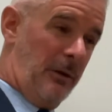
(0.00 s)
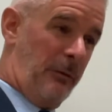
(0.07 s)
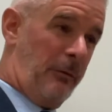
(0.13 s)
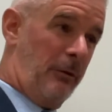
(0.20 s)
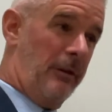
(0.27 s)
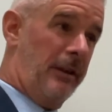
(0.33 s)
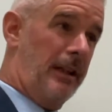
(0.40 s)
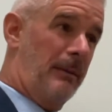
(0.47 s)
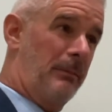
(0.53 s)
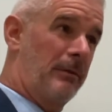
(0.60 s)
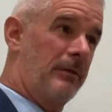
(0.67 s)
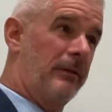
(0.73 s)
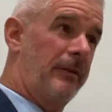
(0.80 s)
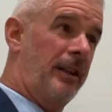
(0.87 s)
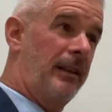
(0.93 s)
for a
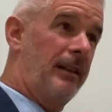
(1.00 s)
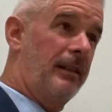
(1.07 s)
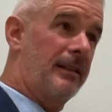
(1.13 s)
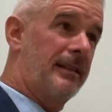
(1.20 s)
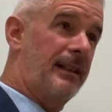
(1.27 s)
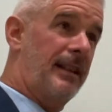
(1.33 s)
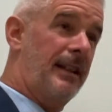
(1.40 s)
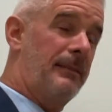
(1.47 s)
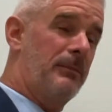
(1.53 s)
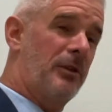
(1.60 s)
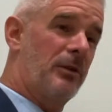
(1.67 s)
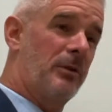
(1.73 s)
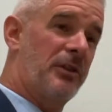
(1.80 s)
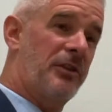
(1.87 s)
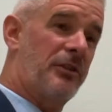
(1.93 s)
number of years, came
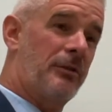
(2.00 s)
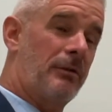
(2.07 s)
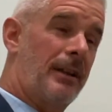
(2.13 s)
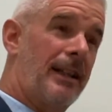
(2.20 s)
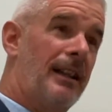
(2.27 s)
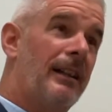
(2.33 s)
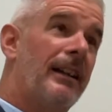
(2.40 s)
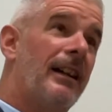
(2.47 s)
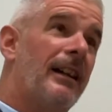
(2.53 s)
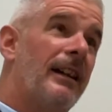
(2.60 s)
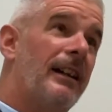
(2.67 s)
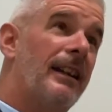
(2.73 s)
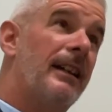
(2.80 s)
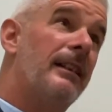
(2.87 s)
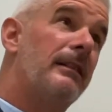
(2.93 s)
to
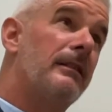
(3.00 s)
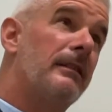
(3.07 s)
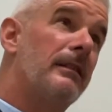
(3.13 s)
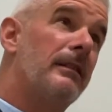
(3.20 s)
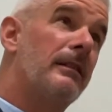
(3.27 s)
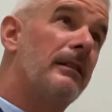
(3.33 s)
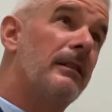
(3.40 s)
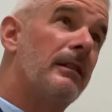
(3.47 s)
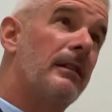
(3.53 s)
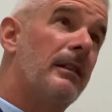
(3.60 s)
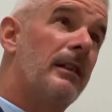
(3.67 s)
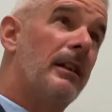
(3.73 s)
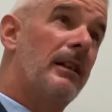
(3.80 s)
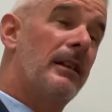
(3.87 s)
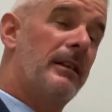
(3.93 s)
Australia
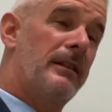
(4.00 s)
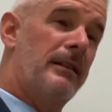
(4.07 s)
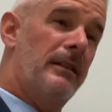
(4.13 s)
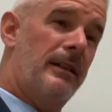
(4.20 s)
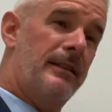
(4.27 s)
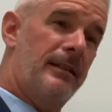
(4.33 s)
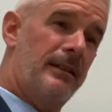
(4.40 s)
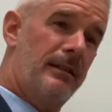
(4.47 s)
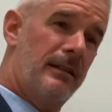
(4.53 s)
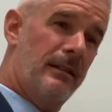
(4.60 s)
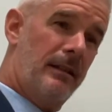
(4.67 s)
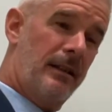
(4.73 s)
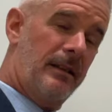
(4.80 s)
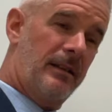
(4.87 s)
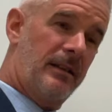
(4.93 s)
in
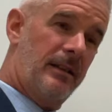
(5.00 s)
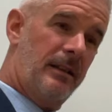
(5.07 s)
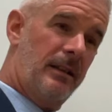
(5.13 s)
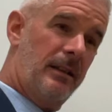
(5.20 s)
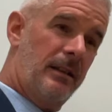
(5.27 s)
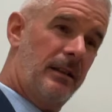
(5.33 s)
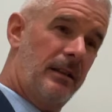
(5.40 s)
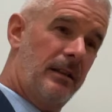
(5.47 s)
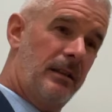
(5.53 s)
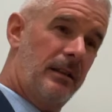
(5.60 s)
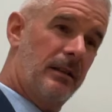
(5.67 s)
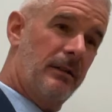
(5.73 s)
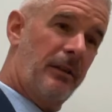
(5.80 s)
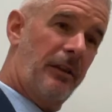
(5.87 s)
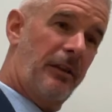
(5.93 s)

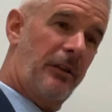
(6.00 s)
1993